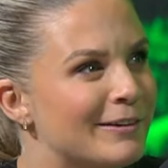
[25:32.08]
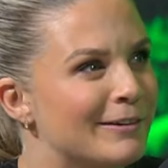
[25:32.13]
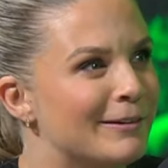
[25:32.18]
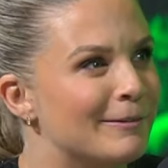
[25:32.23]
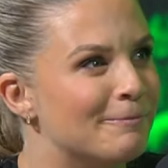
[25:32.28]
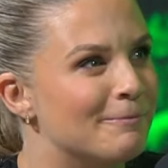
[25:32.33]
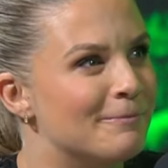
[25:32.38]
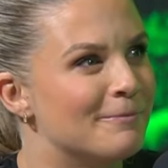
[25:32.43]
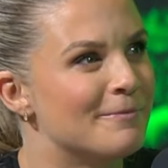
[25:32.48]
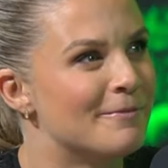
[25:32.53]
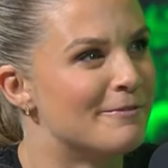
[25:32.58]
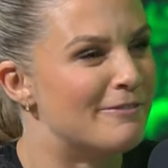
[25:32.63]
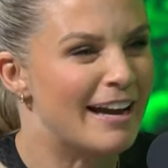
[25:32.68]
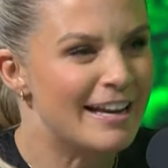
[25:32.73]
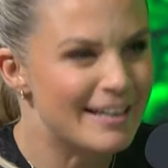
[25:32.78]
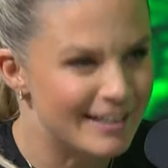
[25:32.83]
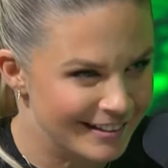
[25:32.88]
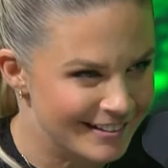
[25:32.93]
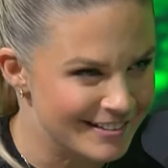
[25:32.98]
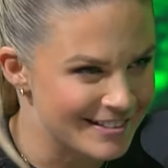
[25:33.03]
little
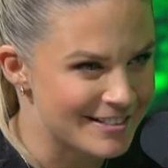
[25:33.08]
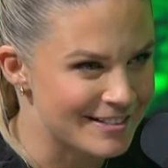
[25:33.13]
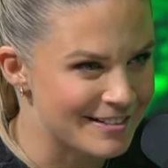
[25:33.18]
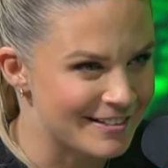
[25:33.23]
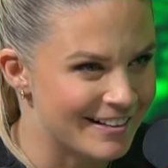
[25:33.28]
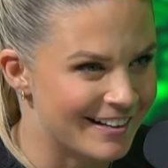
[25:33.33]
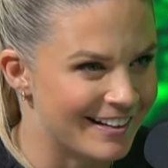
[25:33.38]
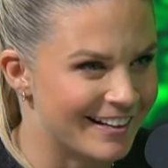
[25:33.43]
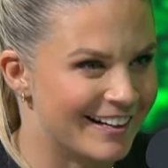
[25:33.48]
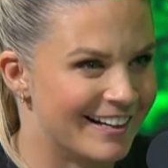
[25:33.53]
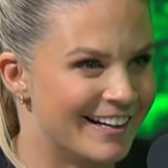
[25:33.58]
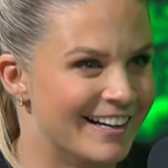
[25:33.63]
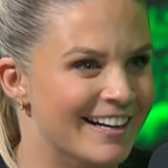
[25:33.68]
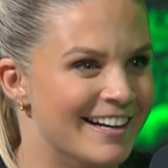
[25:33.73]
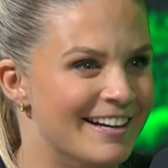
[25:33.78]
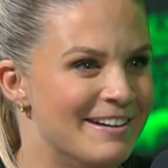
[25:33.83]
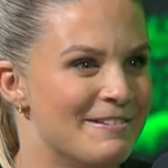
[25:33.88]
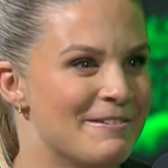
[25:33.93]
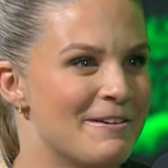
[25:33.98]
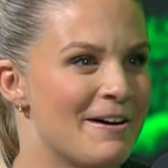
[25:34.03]
vacant,
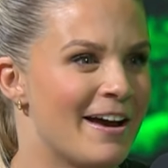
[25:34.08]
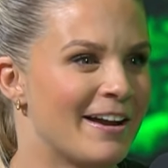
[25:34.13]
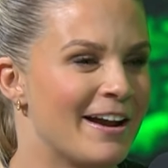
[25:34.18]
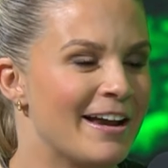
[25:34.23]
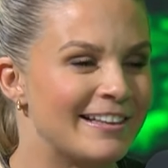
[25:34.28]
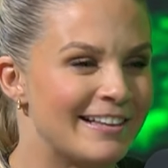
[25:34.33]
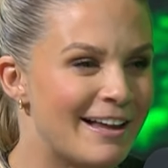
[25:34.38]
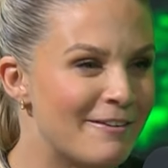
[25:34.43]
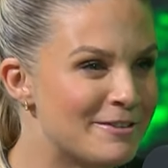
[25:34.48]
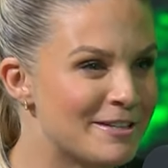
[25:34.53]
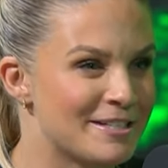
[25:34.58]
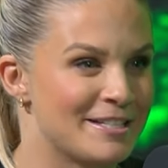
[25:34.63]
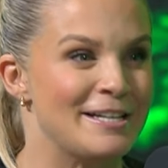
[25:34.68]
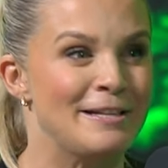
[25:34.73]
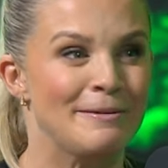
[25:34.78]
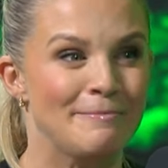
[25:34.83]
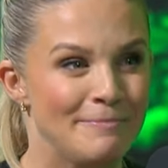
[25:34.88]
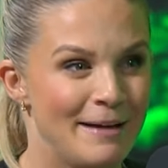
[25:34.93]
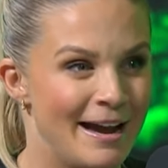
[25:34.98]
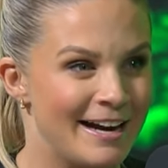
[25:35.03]
and I'd love to see
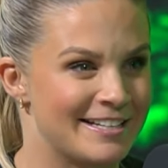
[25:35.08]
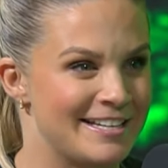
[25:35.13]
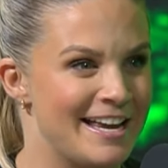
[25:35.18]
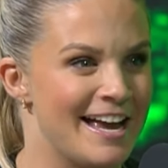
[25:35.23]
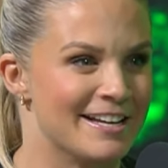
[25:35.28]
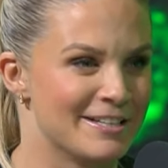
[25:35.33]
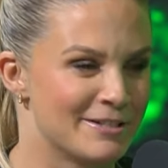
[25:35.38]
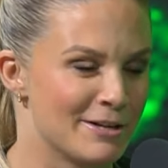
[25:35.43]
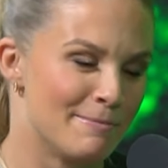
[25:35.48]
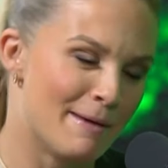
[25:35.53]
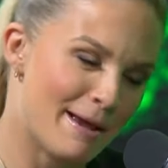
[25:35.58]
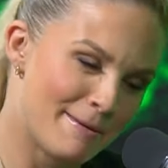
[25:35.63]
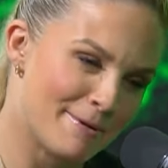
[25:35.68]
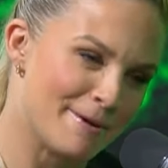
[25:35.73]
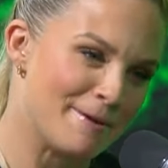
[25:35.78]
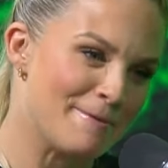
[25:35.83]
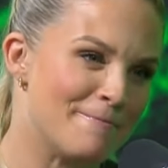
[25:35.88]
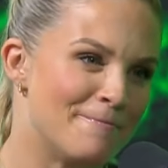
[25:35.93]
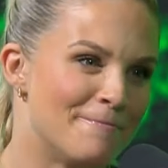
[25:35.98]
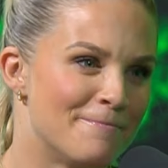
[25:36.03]
them packed out. So
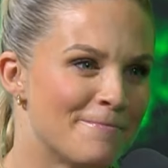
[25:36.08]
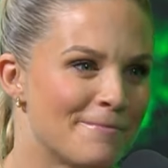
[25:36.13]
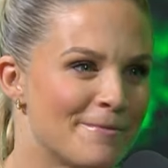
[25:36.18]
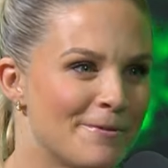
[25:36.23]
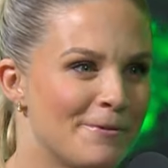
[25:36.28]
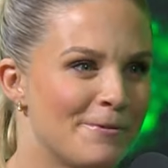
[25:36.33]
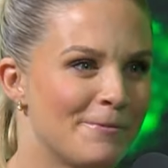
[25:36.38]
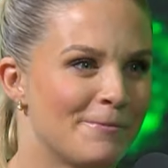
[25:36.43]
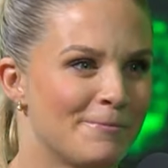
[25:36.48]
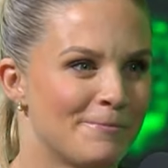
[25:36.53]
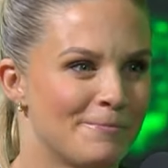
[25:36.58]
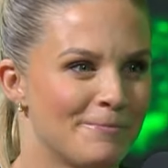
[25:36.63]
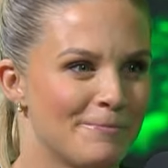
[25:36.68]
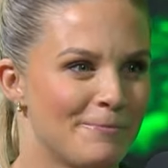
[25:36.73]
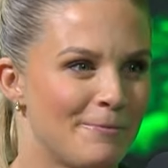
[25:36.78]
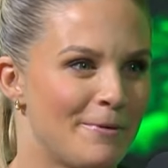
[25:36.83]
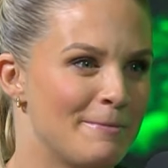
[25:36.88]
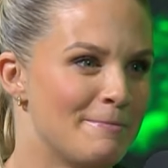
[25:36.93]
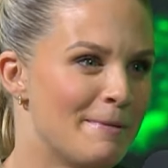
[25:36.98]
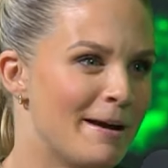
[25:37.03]
maybe
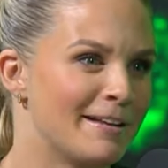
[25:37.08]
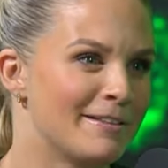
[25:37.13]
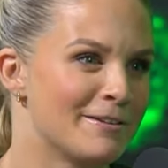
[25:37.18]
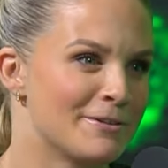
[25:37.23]
we make